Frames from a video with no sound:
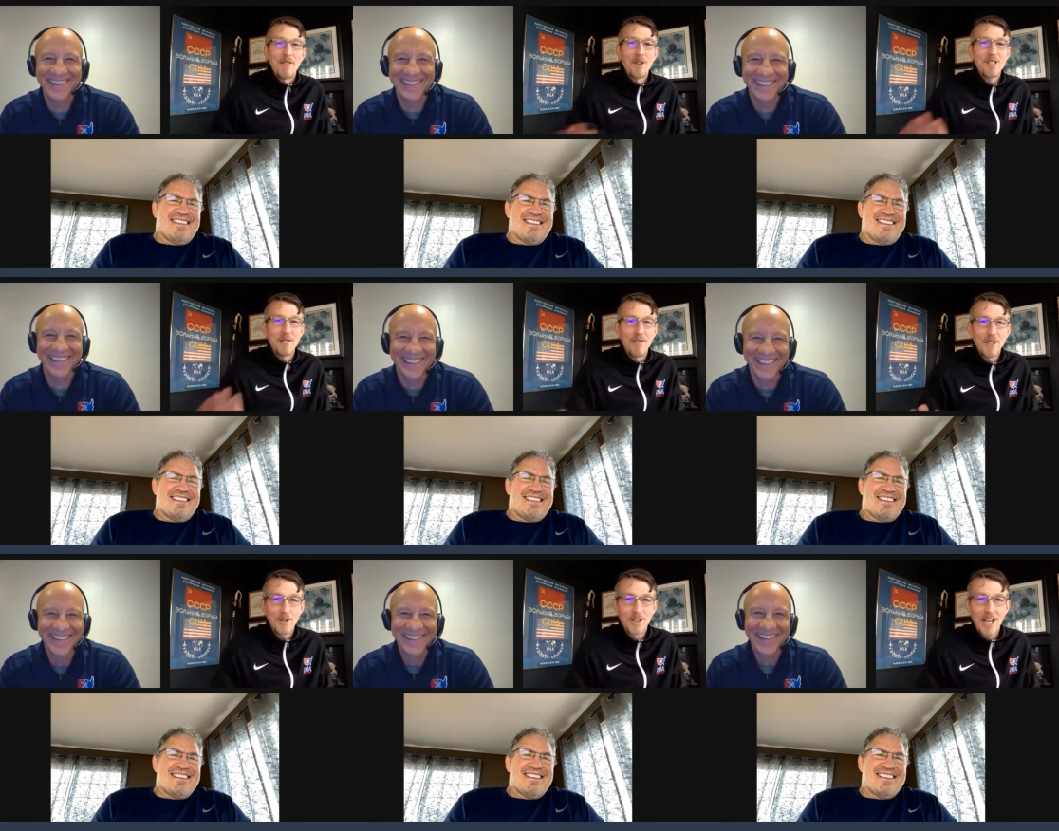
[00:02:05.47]
Speaker 1: first
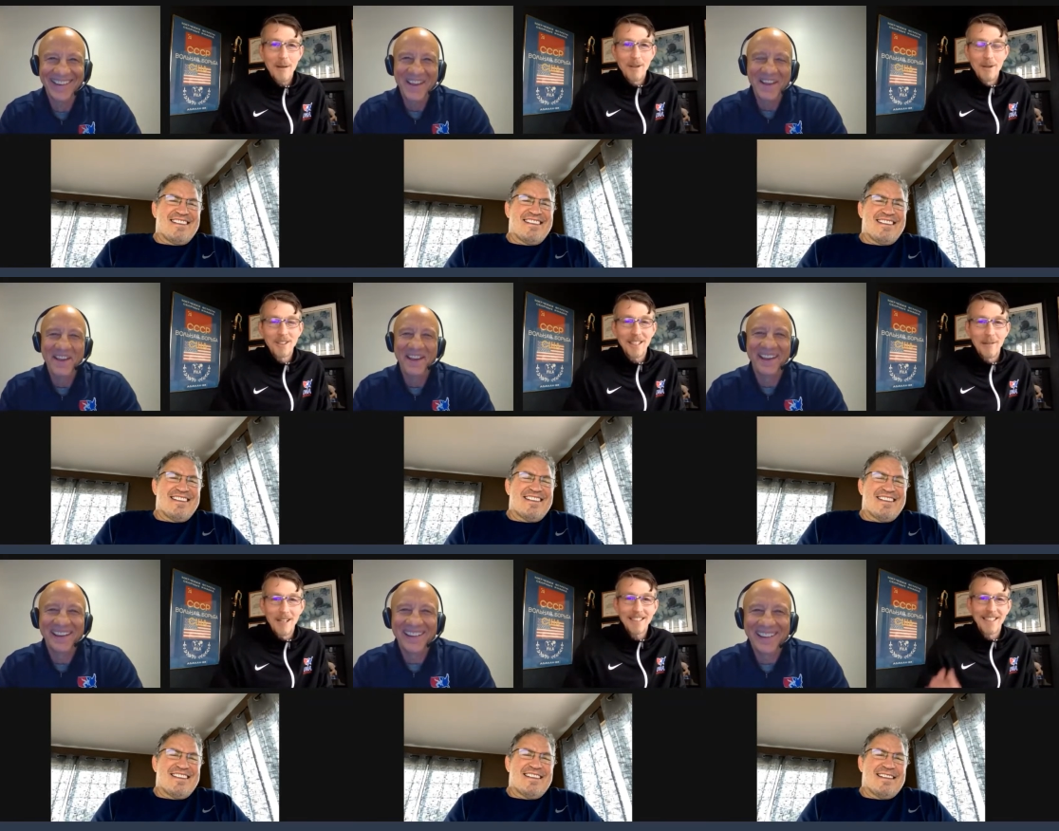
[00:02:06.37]
official job at USA
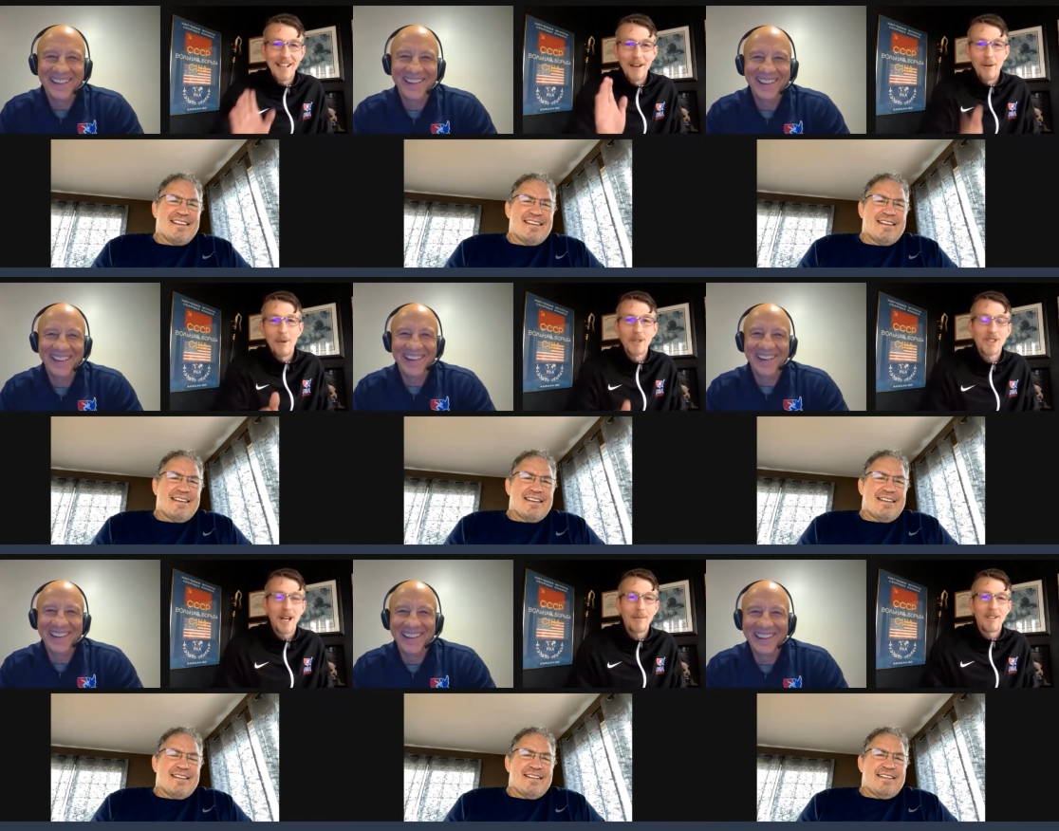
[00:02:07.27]
Wrestling, I
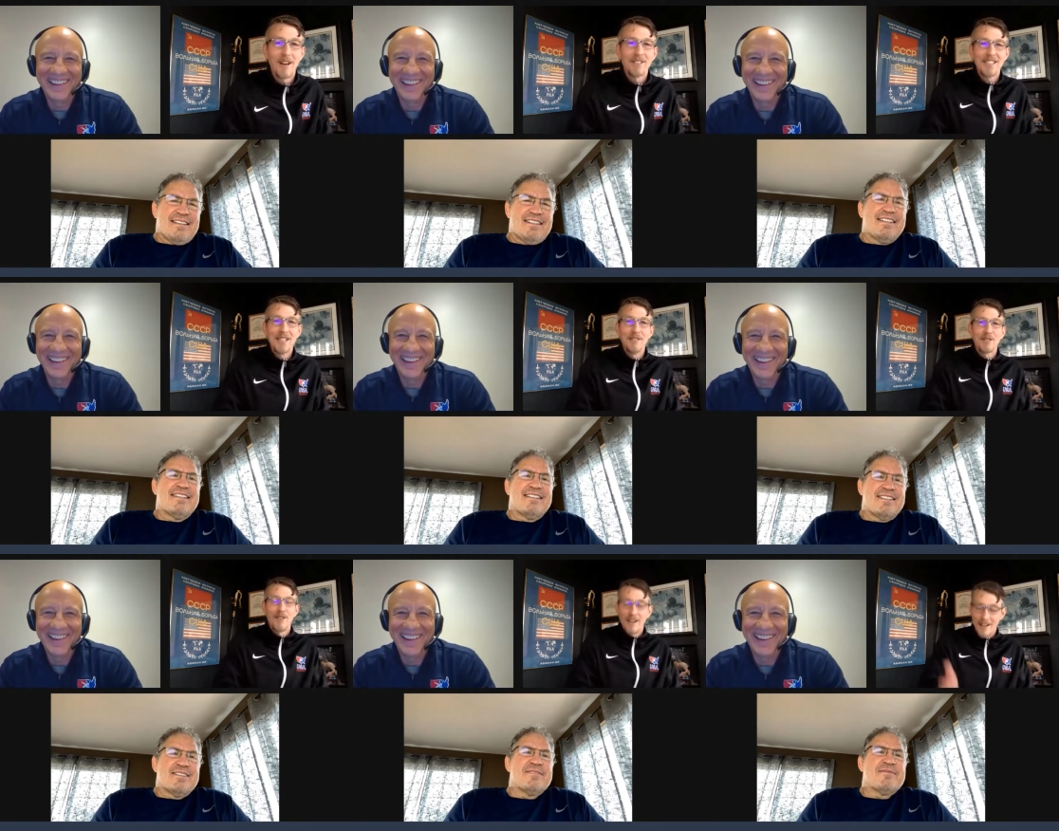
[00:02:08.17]
almost chopped off
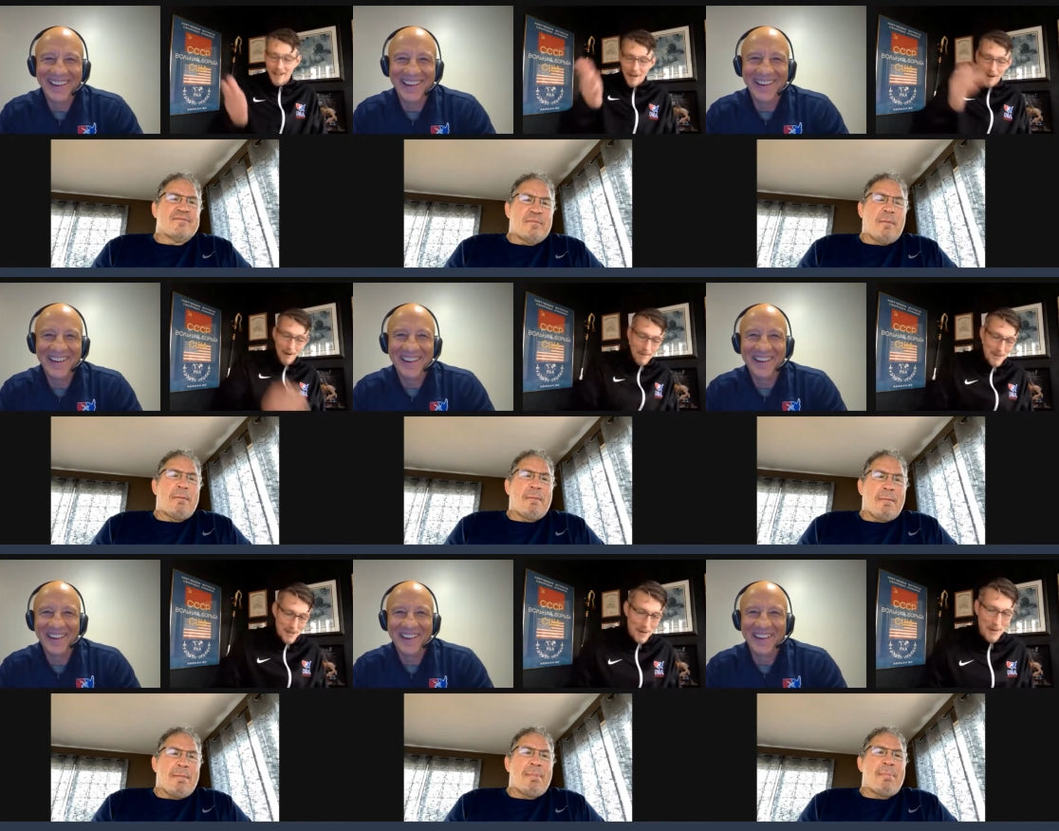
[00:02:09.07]
Steve's uh, arm.
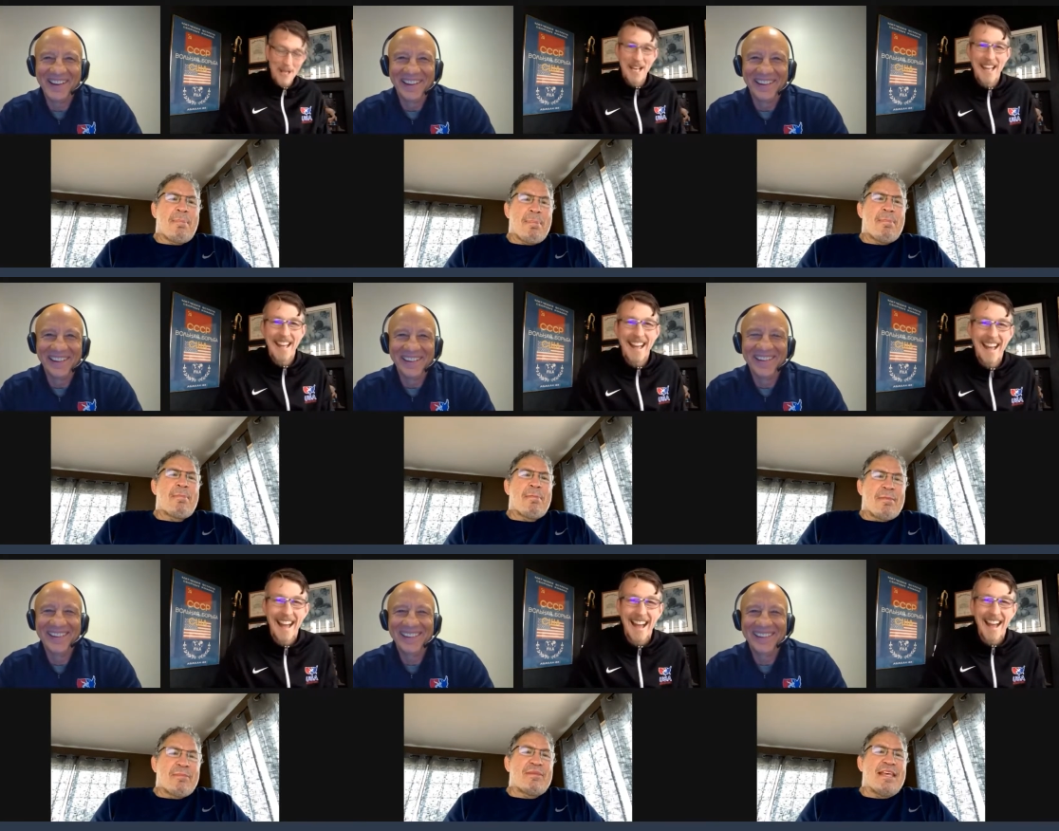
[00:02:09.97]
So,
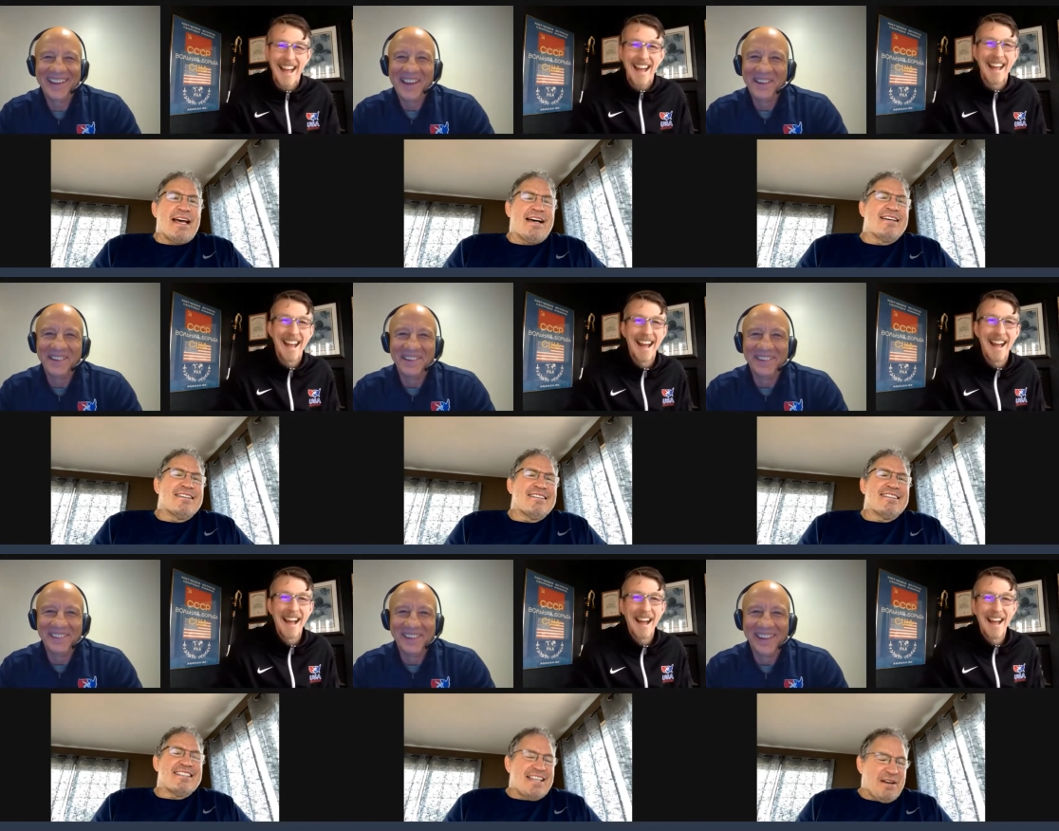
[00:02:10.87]
Speaker 2: yeah,
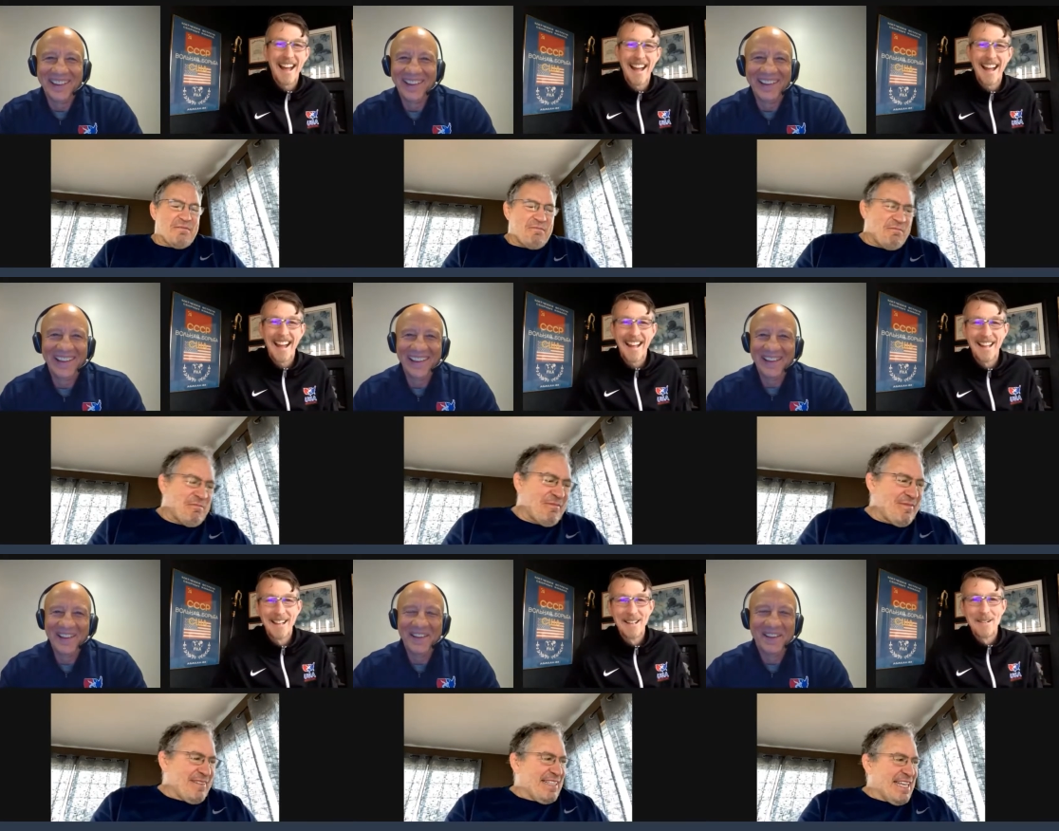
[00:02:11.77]
yep,
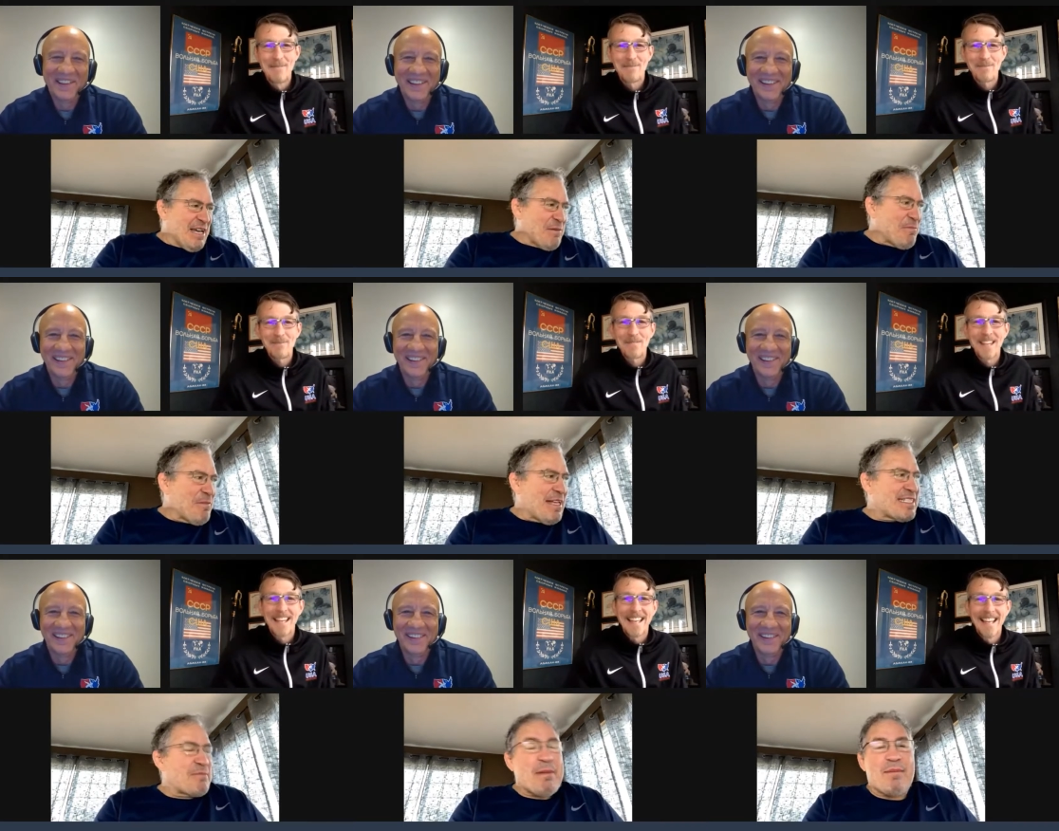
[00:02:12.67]
yep.
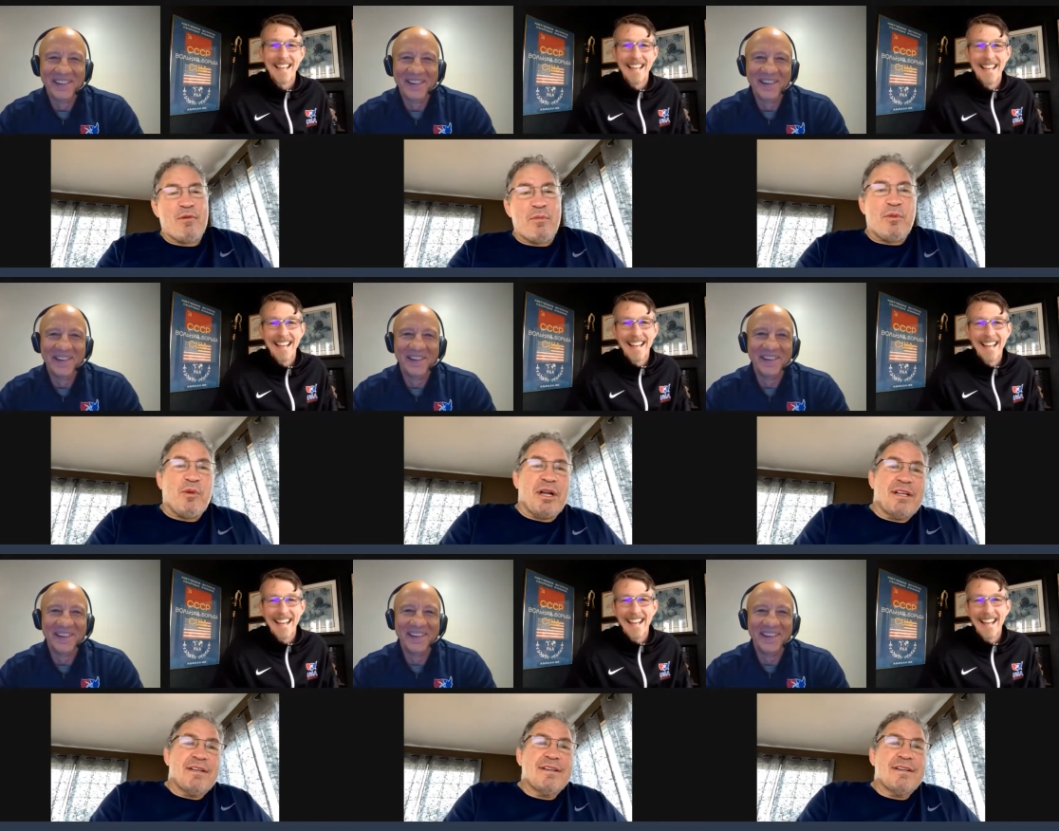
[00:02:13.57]
That's a memorable one.